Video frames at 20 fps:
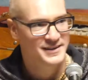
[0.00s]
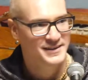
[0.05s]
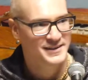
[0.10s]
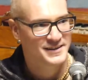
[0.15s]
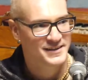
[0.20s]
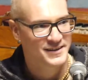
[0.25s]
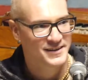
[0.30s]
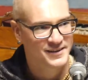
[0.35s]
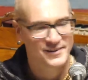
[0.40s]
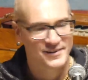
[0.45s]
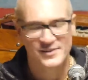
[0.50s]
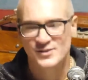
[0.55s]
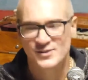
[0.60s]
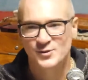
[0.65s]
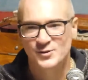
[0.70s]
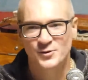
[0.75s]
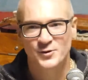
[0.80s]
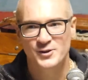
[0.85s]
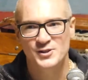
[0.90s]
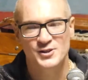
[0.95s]
This
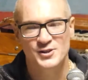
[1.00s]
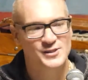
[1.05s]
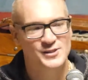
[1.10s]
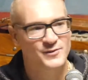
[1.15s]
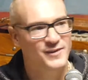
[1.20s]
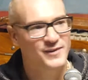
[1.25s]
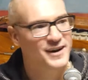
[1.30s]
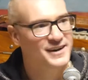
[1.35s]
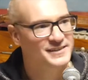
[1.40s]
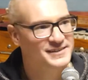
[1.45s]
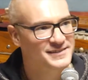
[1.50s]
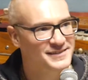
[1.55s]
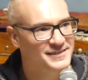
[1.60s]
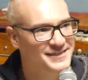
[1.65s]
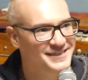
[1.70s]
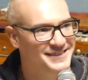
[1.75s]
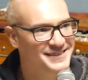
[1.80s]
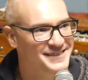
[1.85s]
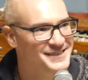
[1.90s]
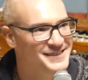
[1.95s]
storage is vast.
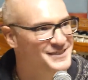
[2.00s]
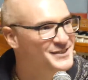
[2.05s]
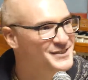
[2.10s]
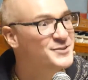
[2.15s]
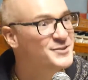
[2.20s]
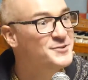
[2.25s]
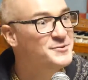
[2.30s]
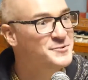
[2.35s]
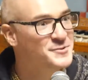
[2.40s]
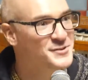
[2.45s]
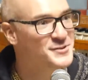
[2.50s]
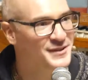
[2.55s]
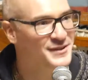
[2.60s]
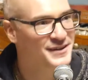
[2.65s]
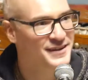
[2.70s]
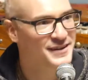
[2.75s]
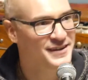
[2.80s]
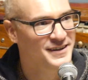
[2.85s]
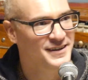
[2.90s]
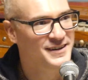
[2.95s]
It's huge.
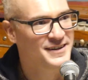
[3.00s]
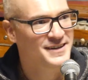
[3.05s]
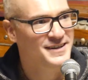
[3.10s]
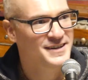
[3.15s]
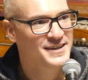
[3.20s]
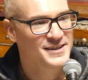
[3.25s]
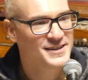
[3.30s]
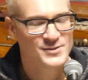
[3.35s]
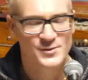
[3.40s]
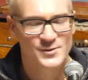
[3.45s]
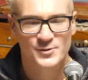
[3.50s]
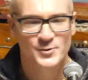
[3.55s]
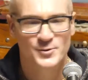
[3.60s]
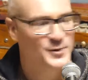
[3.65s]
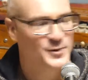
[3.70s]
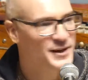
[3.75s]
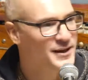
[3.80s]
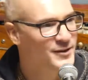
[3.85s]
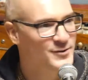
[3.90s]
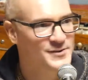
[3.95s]
So you
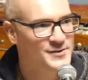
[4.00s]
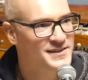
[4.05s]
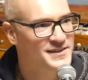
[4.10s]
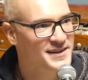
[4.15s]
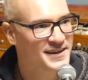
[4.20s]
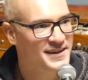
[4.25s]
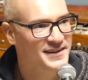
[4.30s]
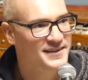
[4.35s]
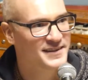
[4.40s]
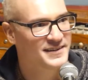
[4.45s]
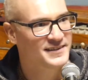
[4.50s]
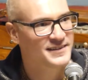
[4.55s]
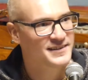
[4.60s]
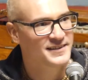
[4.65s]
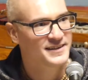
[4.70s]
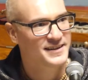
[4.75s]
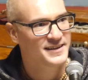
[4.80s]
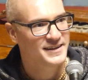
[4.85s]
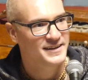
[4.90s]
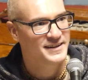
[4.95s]
cannot say that
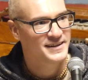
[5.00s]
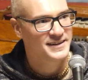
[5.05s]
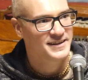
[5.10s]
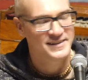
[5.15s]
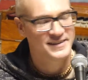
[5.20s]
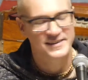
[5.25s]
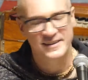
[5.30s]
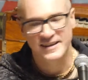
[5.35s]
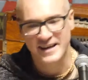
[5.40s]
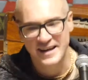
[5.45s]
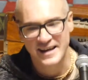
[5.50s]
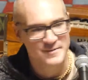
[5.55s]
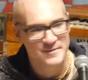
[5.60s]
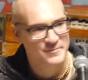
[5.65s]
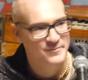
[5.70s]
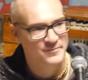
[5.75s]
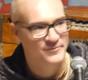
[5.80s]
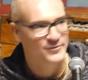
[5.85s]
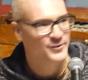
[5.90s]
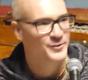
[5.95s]
it
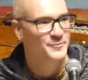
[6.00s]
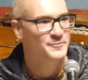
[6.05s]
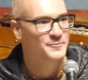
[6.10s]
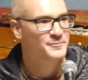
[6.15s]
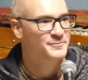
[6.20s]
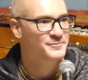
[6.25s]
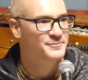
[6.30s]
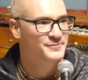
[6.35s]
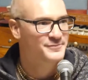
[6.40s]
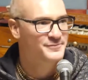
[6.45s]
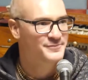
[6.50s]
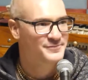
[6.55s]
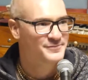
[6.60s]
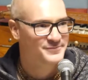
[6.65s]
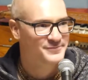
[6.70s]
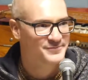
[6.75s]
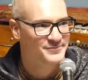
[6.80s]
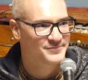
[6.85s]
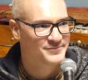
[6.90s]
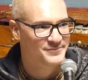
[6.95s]
came from.
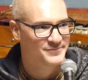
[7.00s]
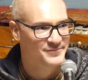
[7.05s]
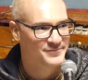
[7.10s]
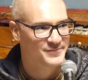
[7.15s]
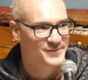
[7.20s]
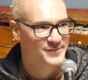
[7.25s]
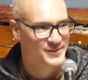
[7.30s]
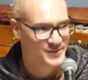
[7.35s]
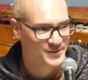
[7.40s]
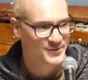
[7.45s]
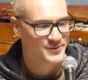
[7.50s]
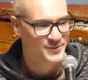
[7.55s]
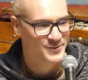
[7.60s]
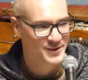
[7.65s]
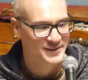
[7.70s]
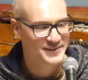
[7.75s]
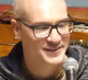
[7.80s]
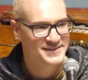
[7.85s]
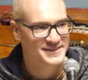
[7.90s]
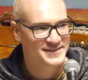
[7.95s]
You
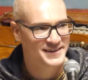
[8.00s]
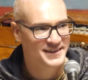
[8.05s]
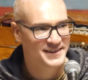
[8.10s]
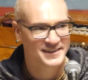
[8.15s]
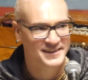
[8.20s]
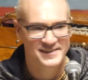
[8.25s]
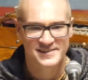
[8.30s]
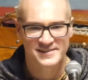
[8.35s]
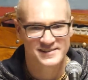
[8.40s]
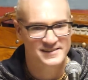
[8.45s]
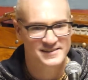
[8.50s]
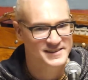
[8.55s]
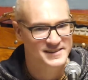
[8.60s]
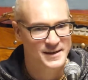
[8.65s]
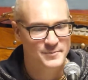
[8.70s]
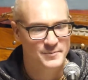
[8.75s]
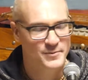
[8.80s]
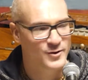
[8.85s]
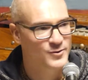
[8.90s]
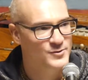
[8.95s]
understand this
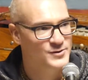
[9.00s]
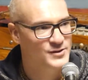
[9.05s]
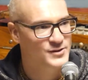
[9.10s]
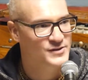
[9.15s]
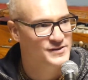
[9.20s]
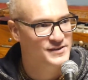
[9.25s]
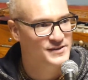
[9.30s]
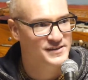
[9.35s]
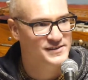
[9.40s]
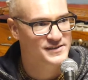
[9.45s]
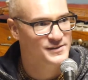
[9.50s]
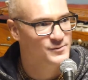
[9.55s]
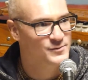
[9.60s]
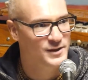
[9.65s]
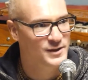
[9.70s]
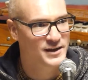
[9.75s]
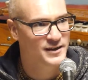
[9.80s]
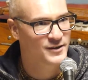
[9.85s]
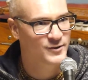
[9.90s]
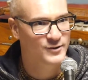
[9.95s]
subconsciousness. We
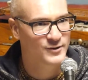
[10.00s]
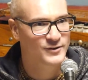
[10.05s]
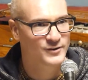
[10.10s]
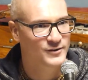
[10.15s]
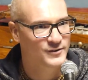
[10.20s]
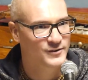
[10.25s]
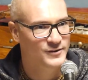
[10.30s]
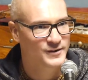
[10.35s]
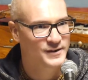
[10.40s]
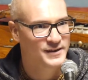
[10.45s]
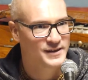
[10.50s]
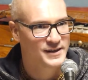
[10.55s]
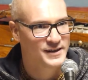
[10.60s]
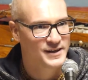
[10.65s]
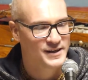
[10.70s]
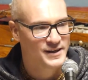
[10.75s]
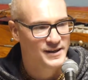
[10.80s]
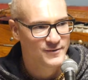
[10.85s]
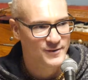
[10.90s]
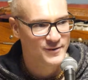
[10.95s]
cannot
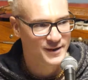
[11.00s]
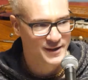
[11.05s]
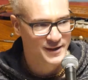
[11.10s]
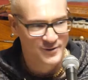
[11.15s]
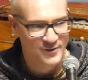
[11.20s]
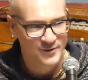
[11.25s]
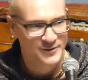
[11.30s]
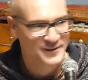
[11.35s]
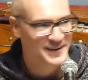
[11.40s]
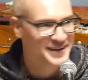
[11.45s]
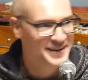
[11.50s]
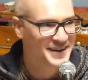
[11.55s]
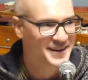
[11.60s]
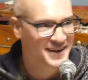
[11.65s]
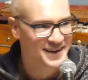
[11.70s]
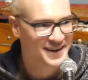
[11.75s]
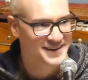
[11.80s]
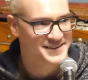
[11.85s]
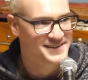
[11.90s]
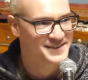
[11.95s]

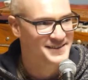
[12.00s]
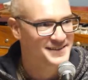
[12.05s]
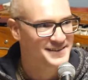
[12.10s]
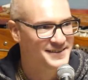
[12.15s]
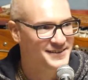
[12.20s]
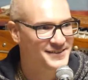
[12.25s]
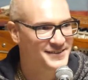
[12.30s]
analyze it,